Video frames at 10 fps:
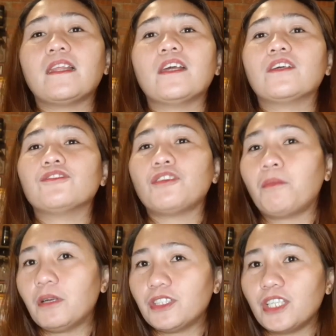Thank you so
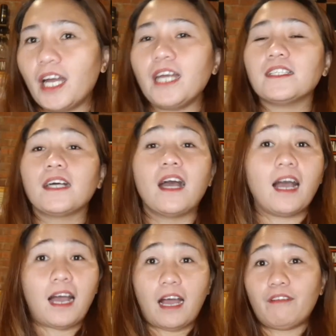much, guys.
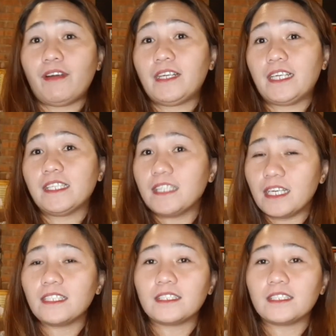Have a nice day.